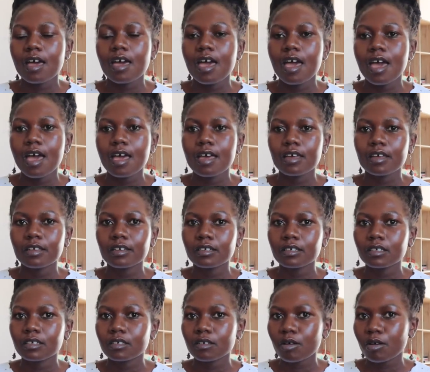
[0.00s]

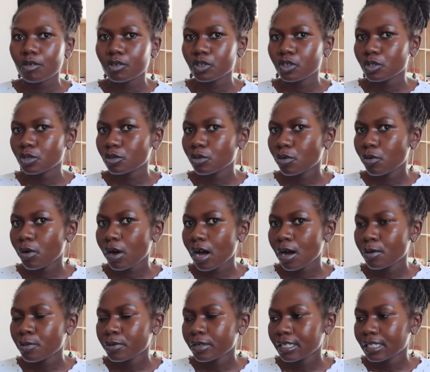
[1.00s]
and also
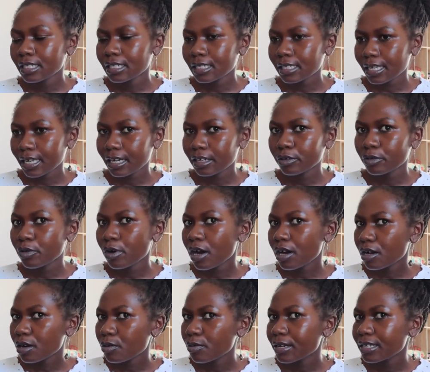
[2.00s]
I will tell you
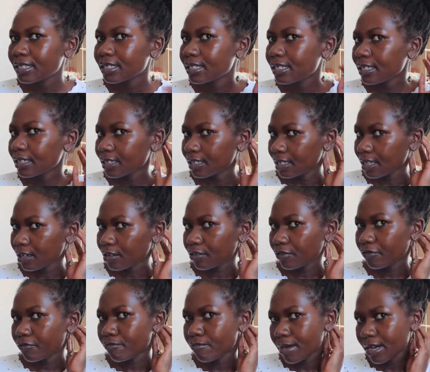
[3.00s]
how I take care
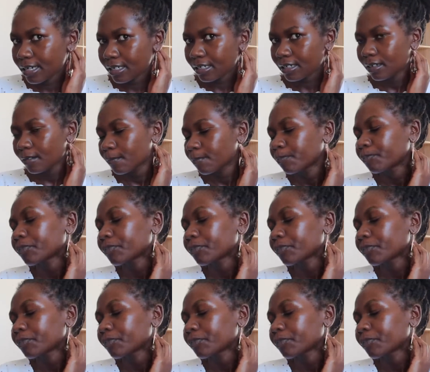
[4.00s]
of mine.